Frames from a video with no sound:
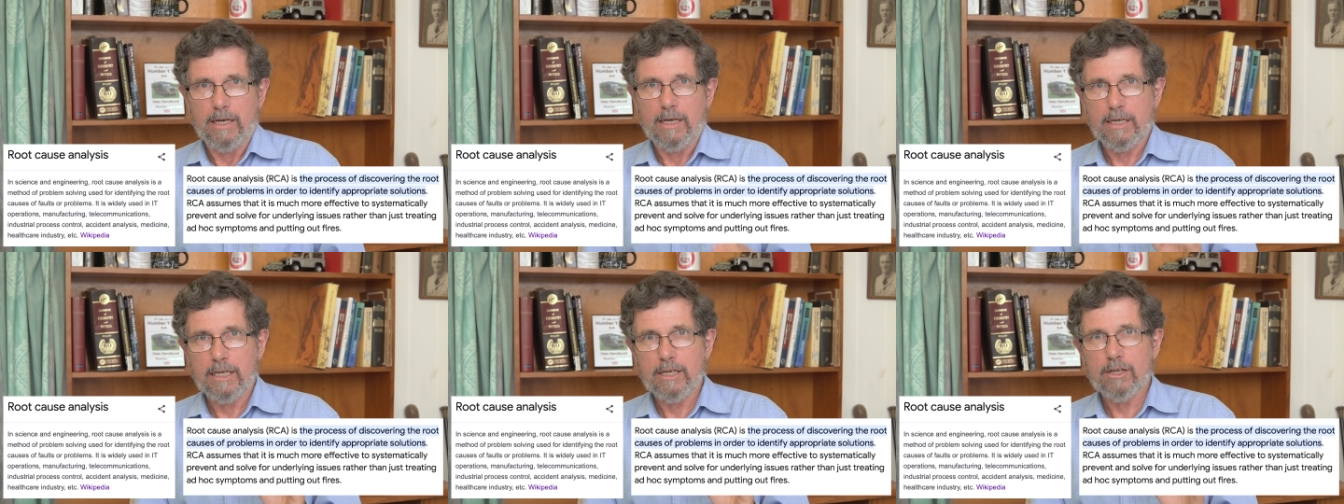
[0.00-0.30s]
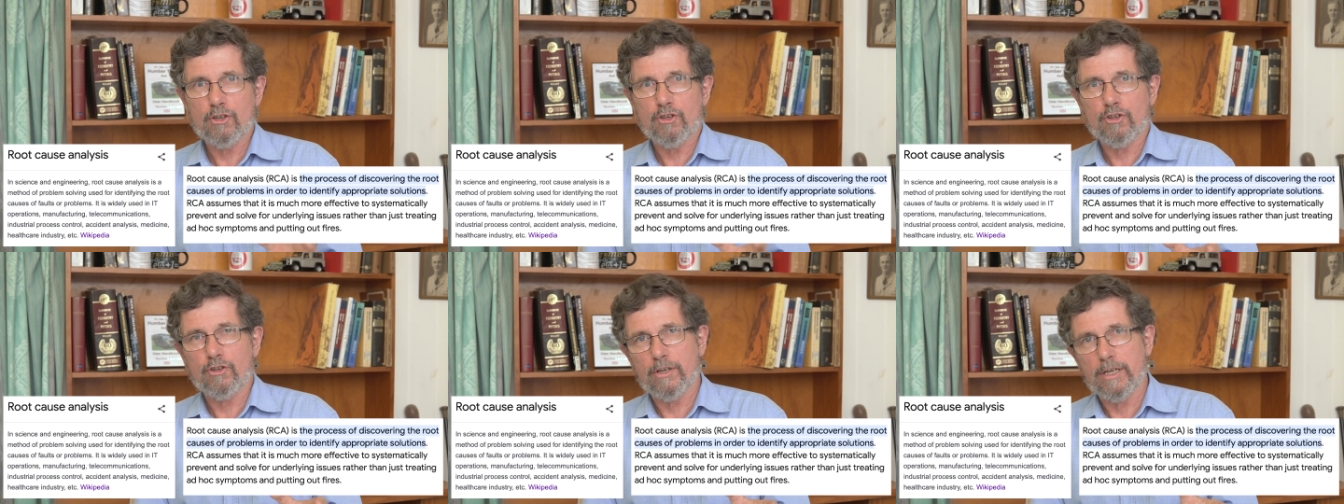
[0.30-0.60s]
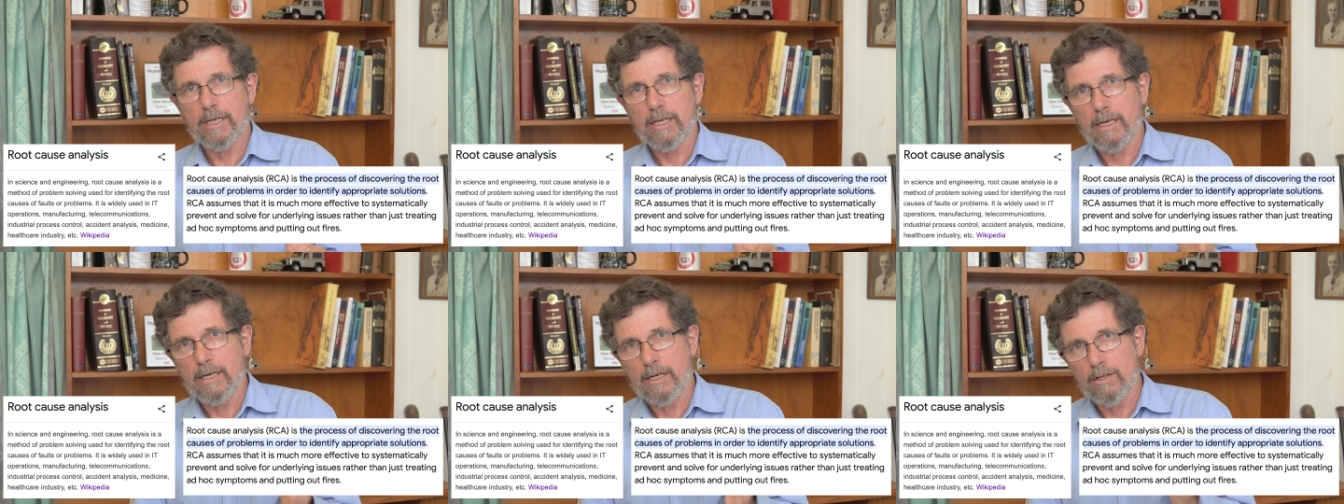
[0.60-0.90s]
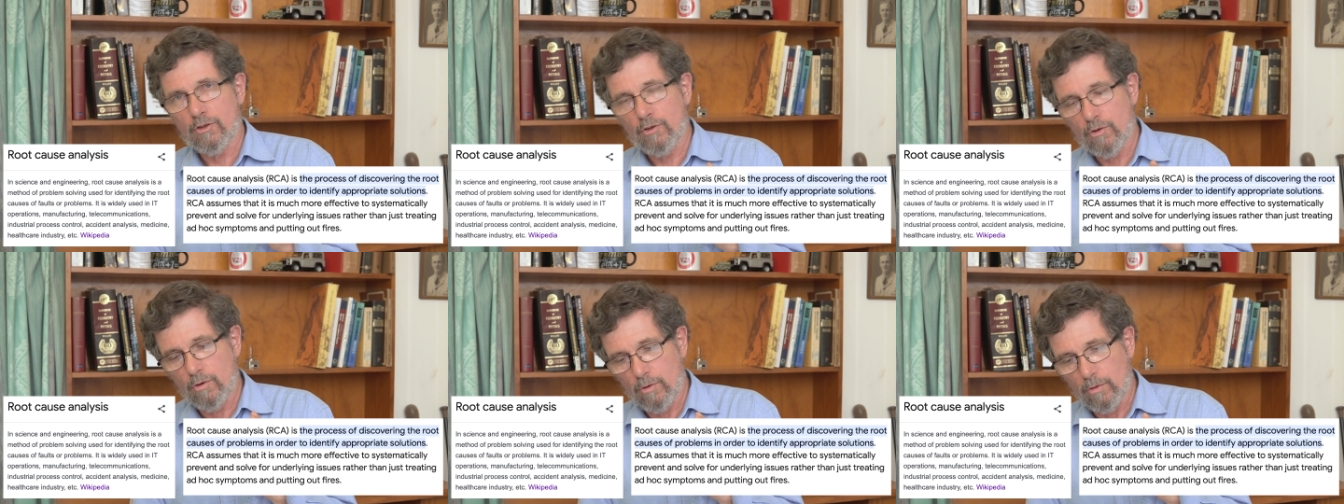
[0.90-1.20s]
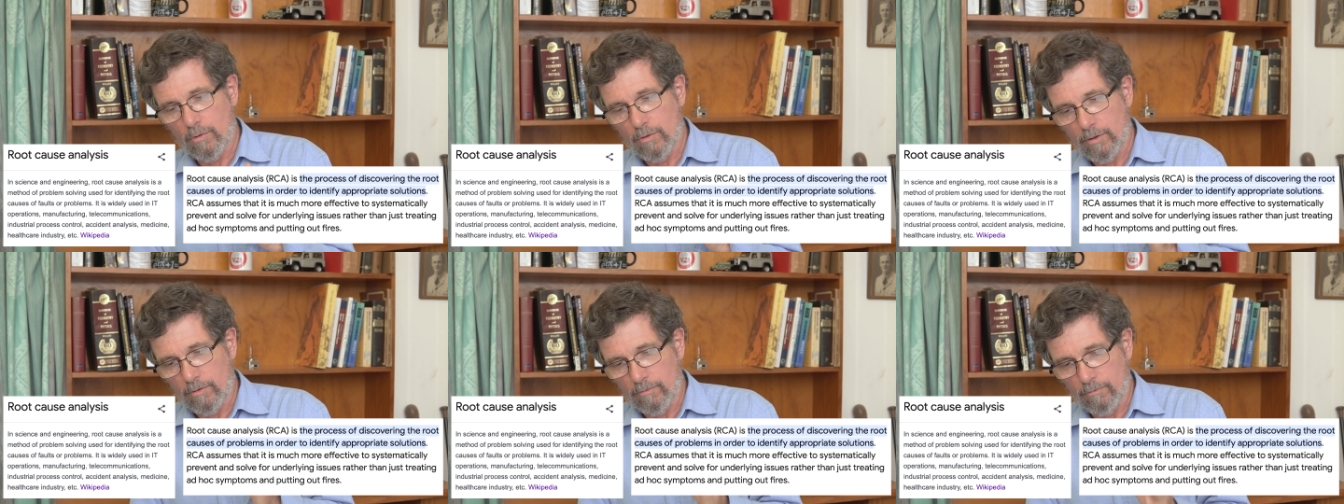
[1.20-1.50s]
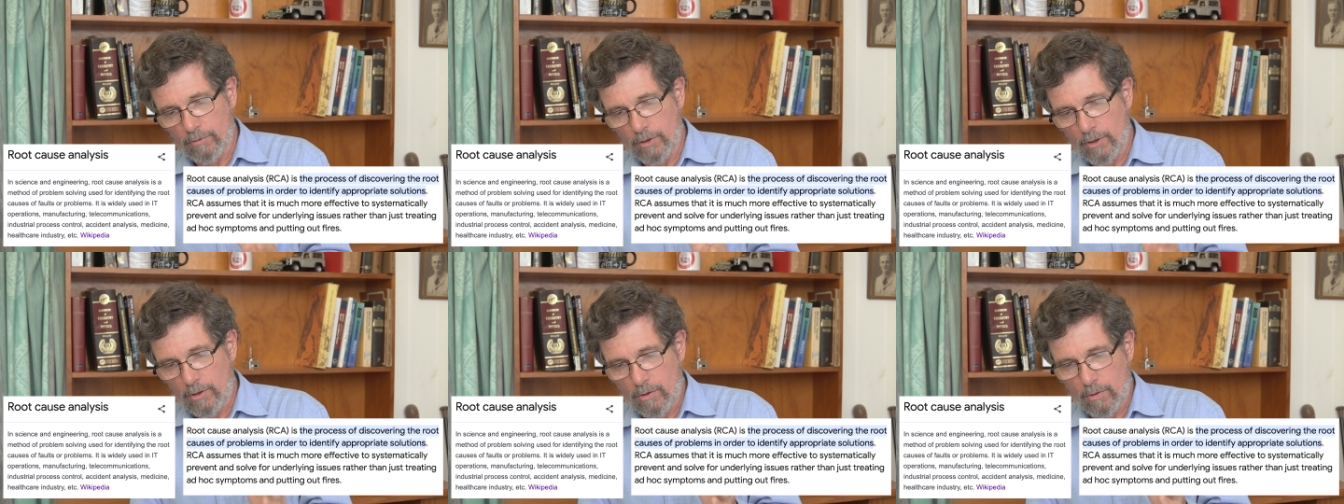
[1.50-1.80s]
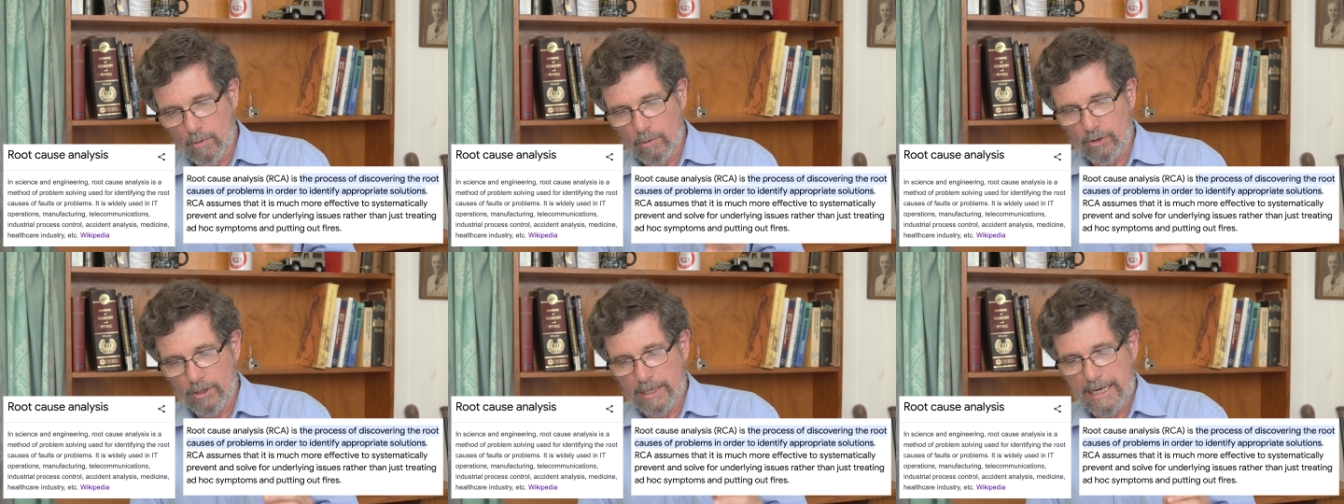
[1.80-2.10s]
In industry, it's called root
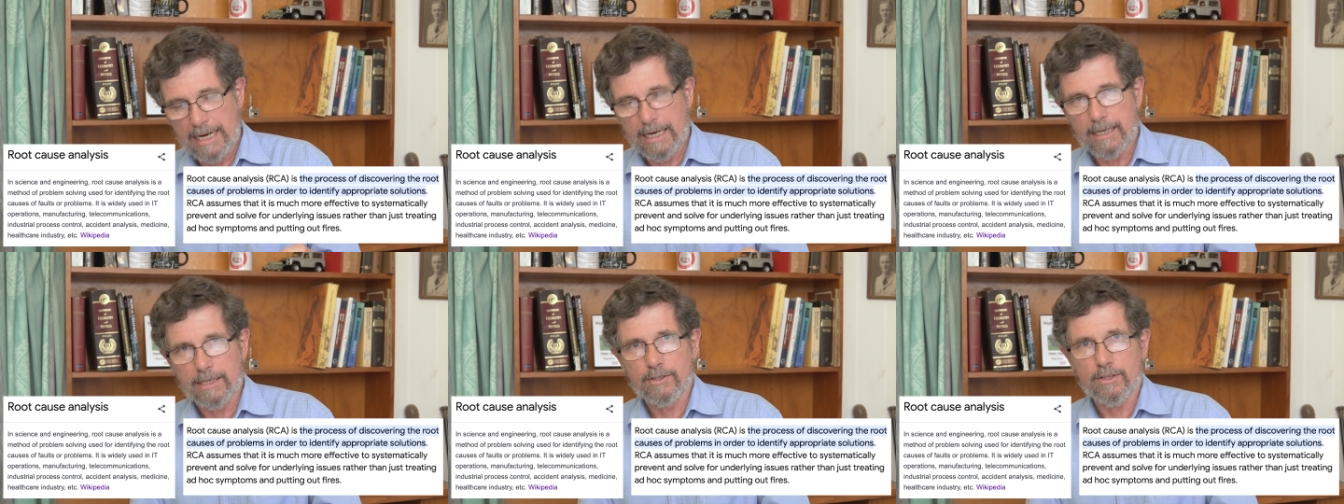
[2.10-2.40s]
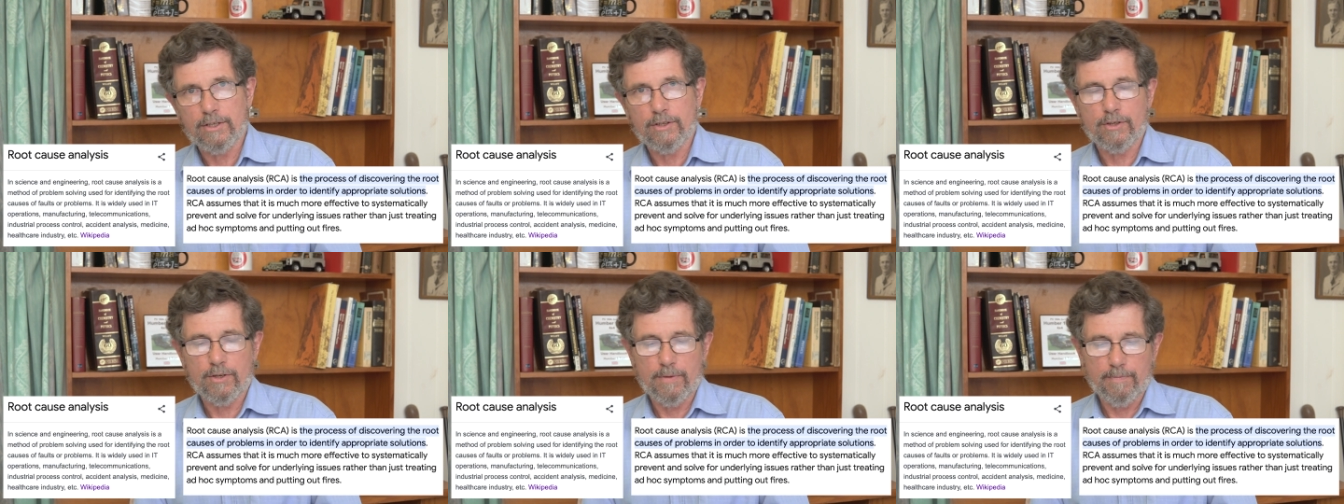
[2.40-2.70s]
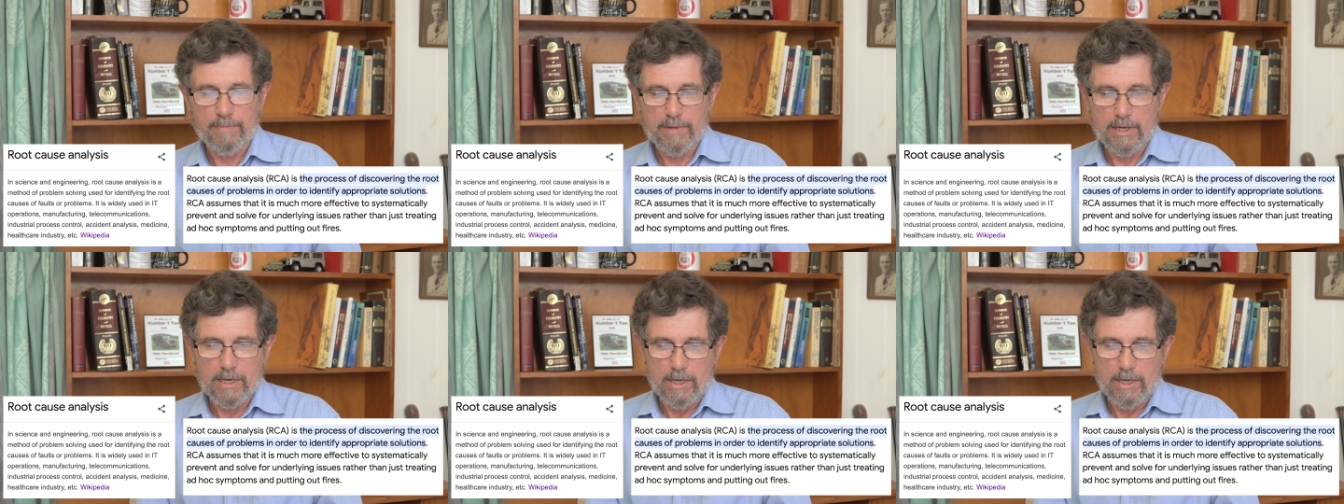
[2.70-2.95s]
cause analysis.